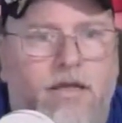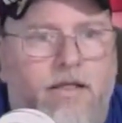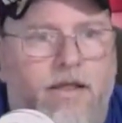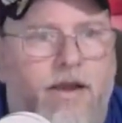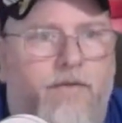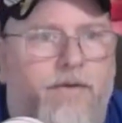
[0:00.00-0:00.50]

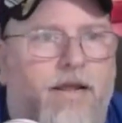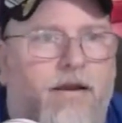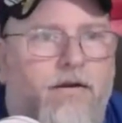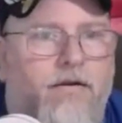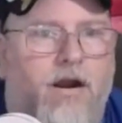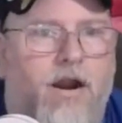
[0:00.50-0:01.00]
There we
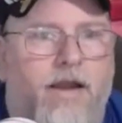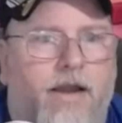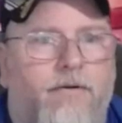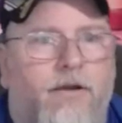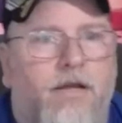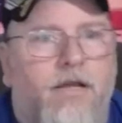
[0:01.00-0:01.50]
go. All
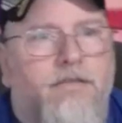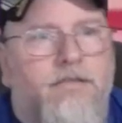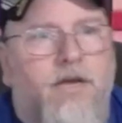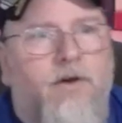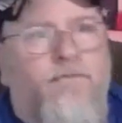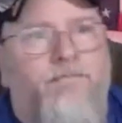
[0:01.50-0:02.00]
right.
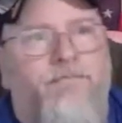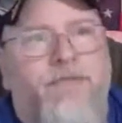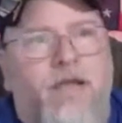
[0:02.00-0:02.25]
So